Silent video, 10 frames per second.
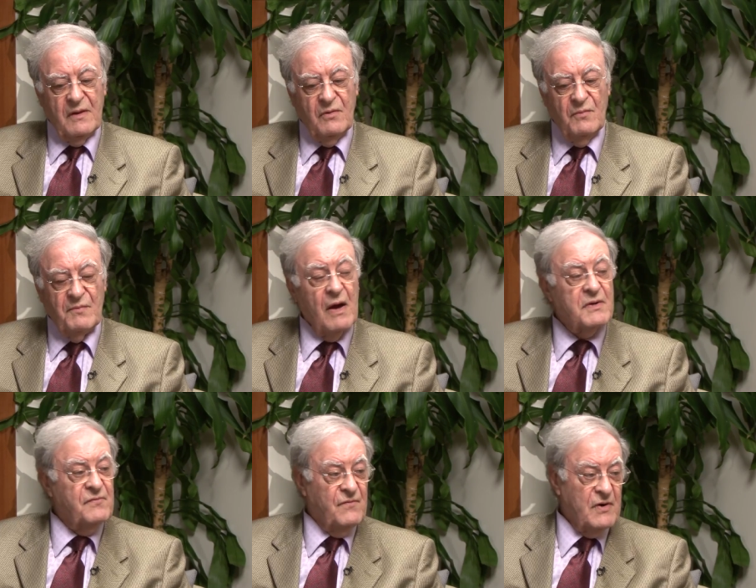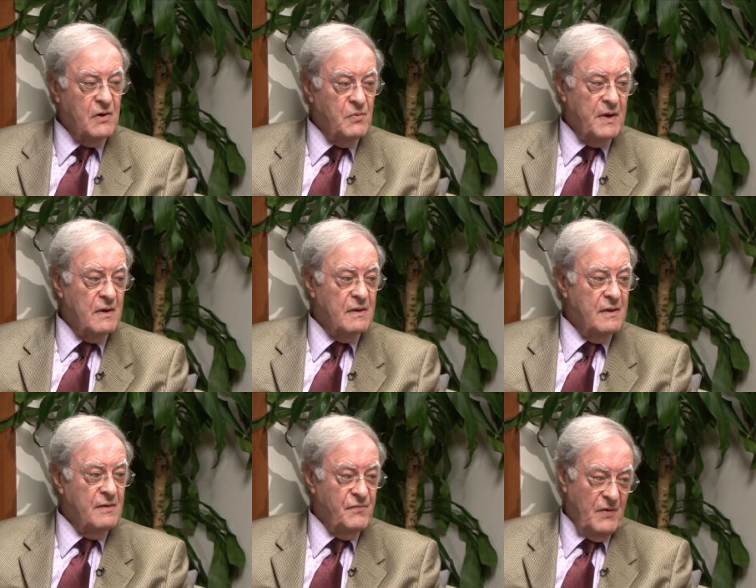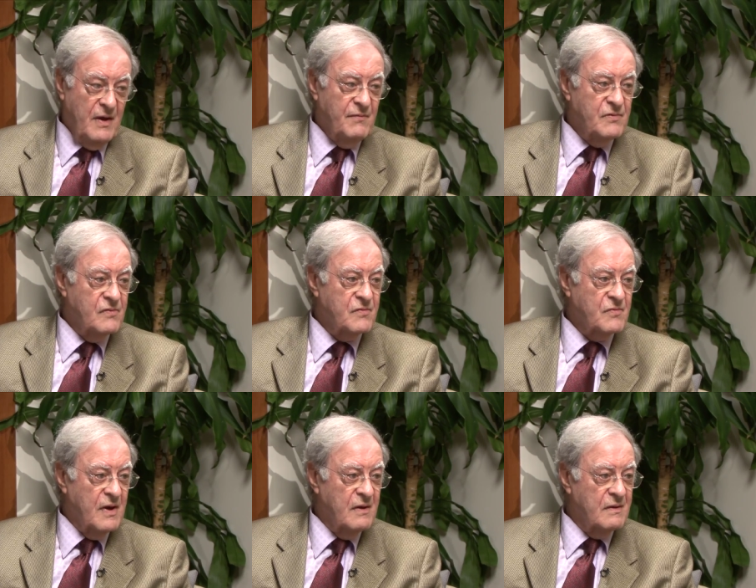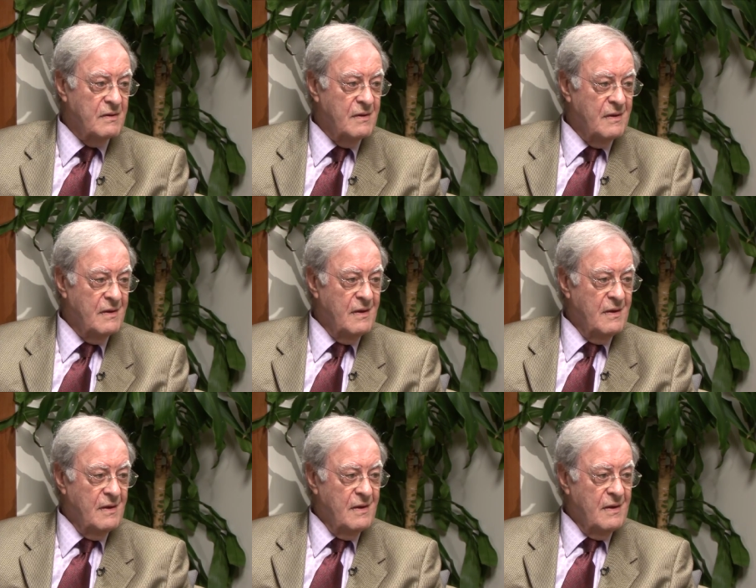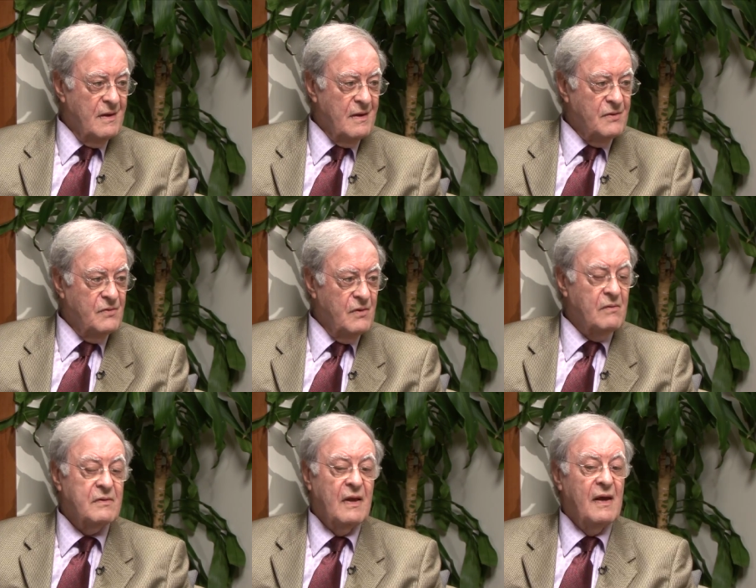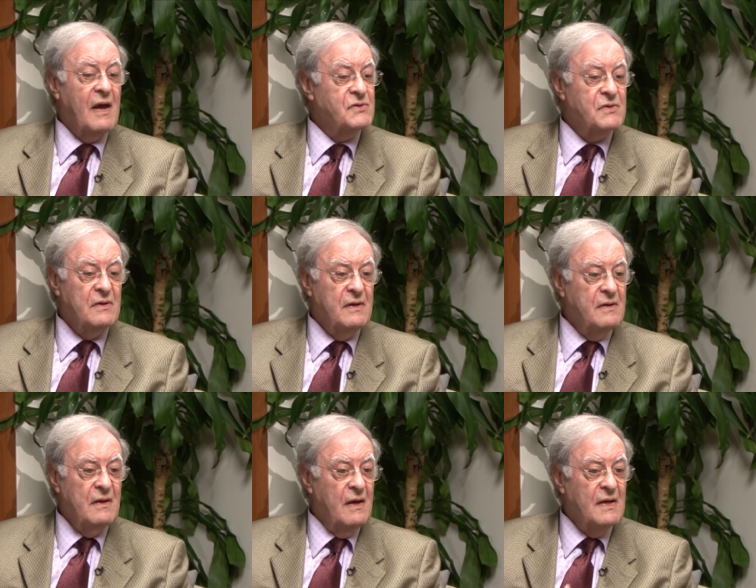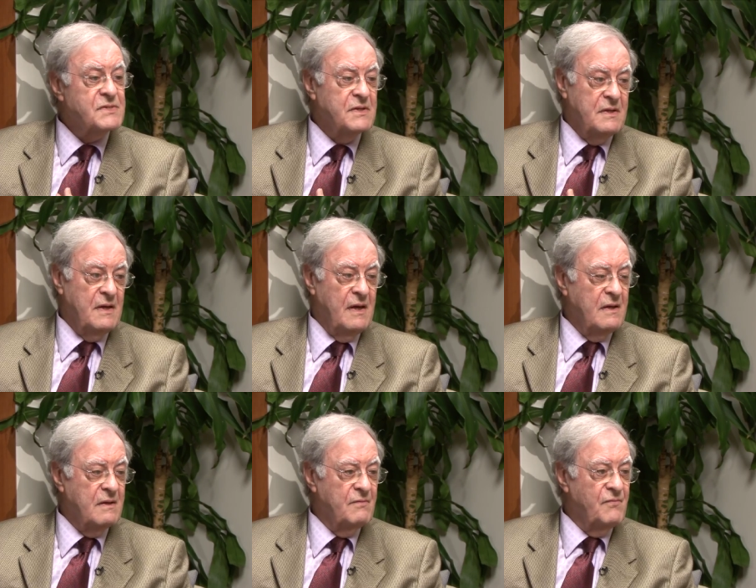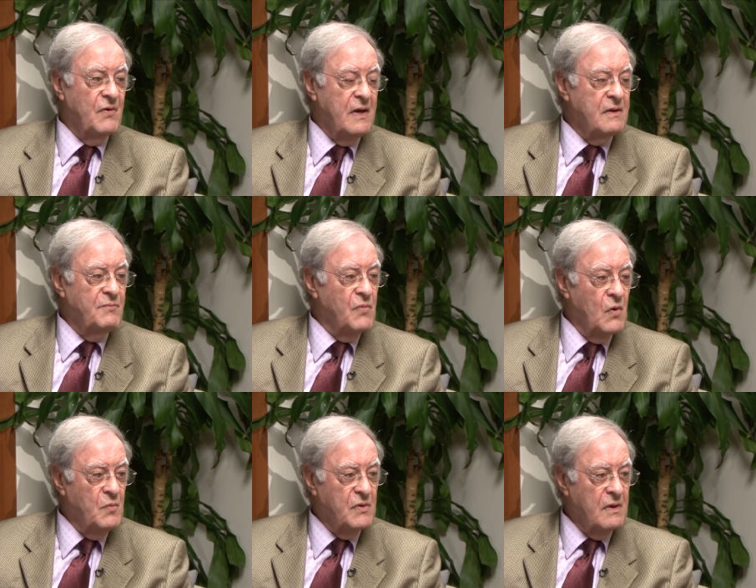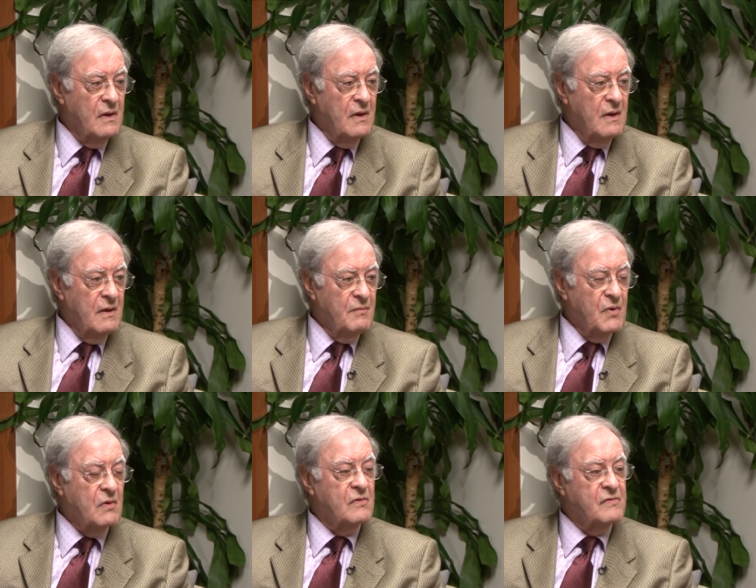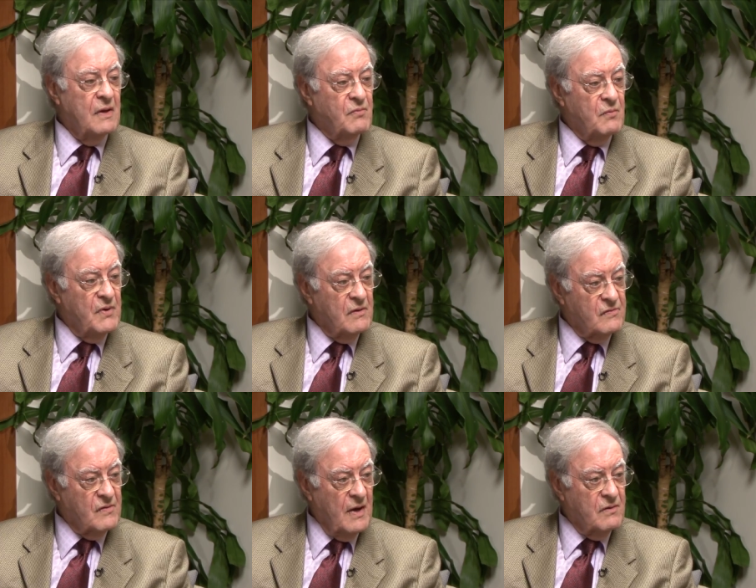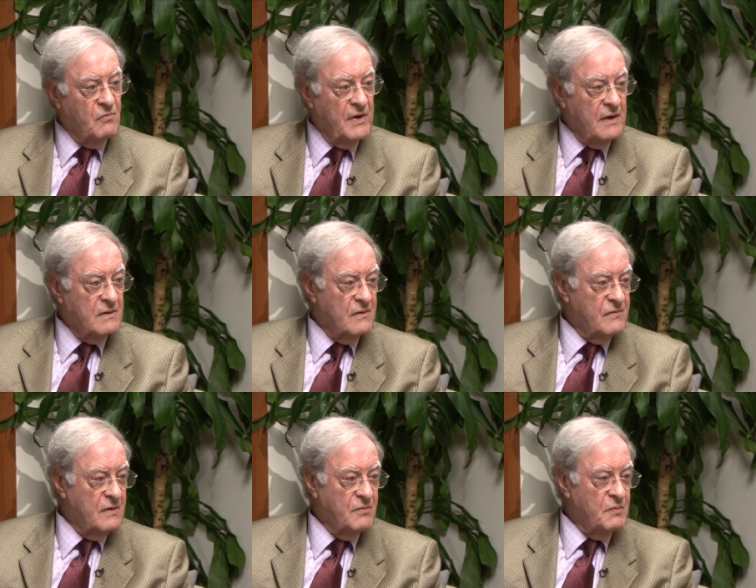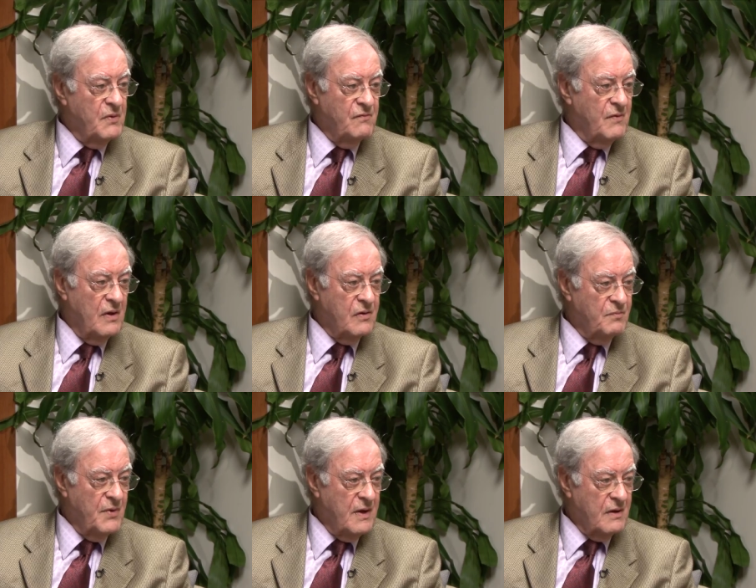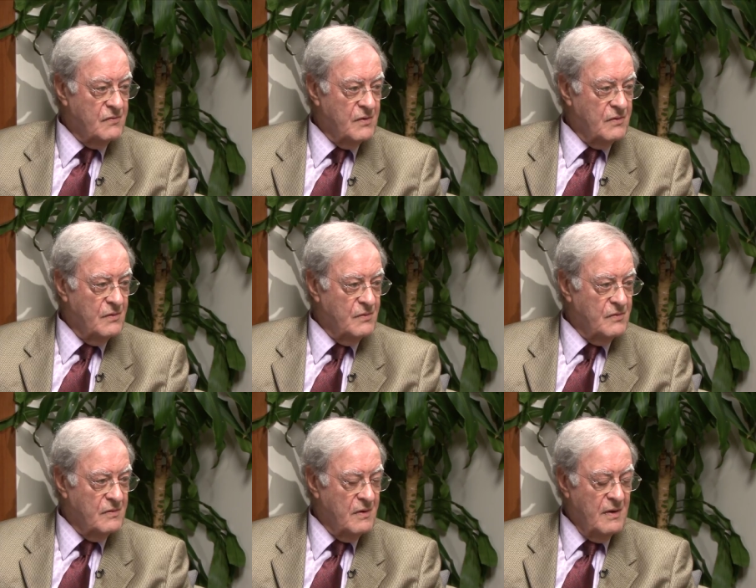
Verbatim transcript: You march very quickly if you have the strength, and you don't actually hesitate for any moment because that would be a sign of weakness and would be followed by execution.